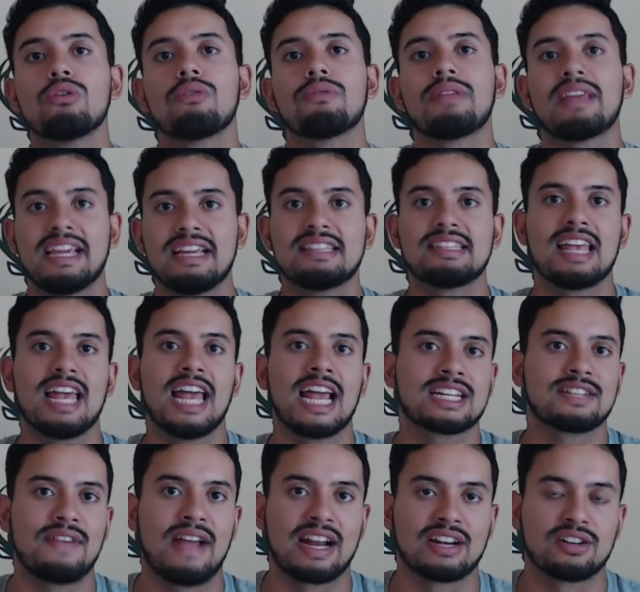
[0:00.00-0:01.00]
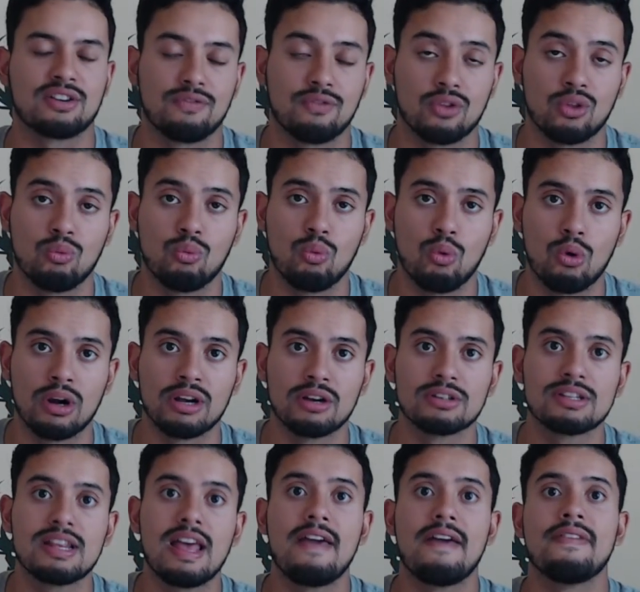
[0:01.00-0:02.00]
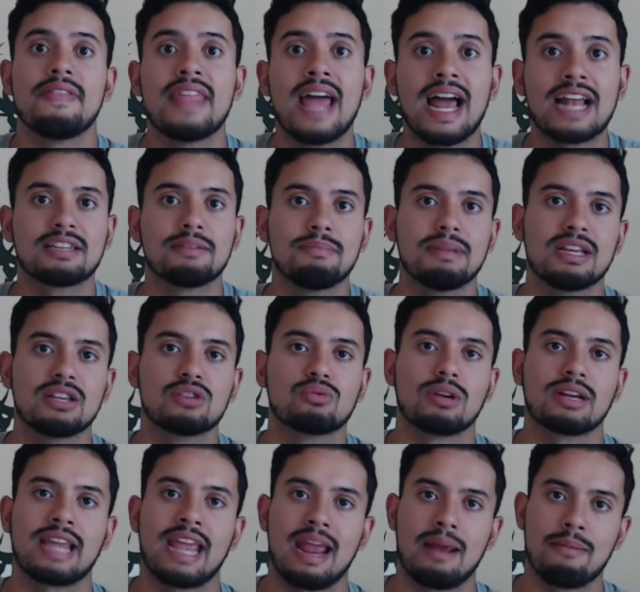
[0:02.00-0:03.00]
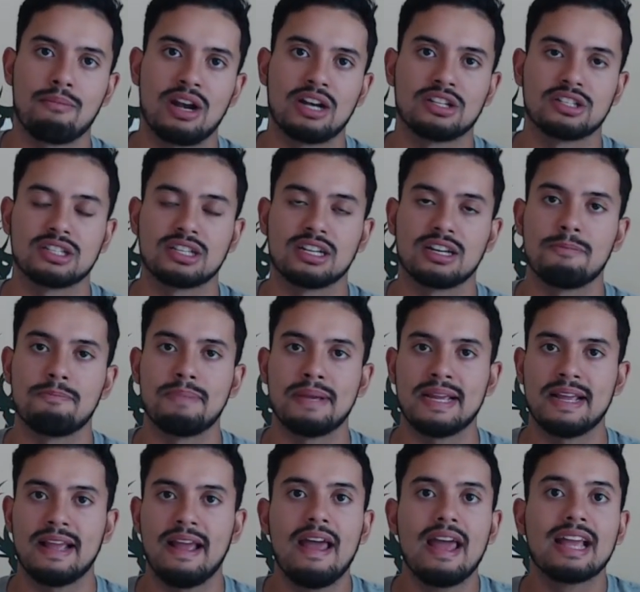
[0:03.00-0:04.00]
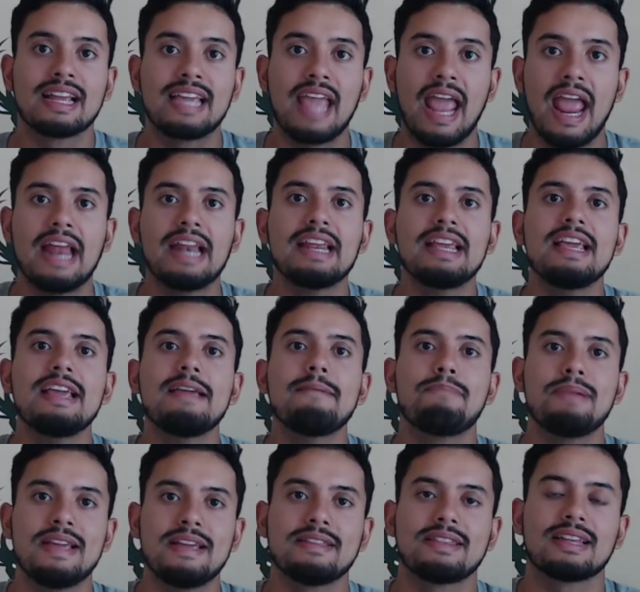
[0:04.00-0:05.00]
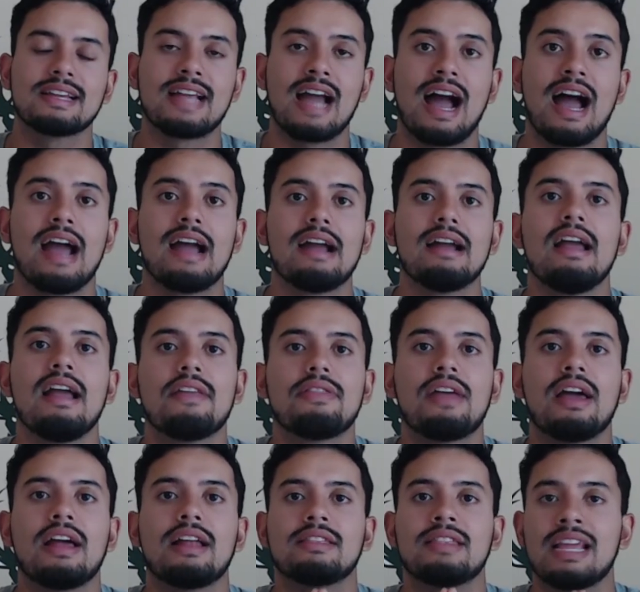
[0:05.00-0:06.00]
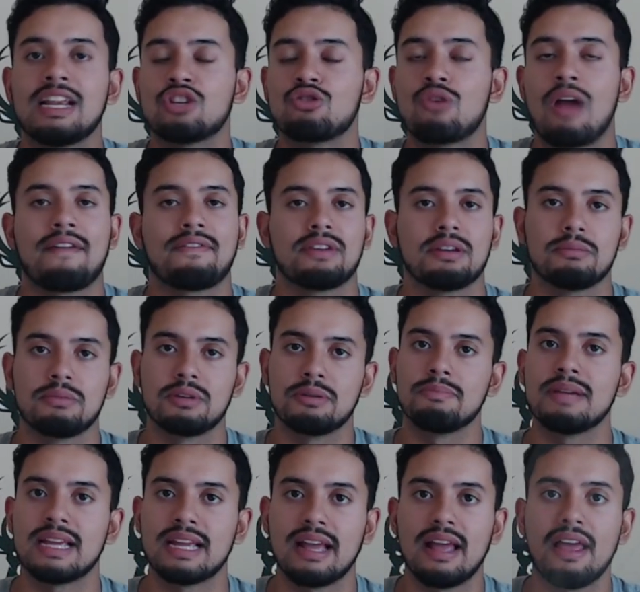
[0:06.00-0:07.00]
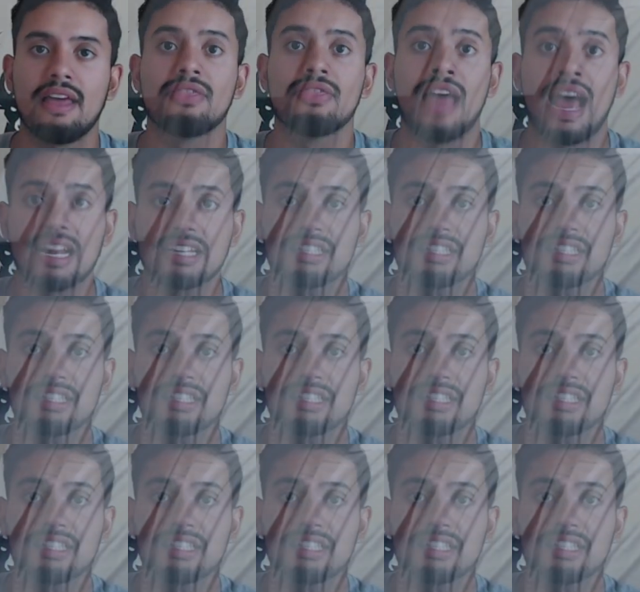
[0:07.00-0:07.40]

that he's the X factor for the Warriors, and that, to me, is what Cam Reddish is going to be. Can he be the guy that they drafted him to be? That's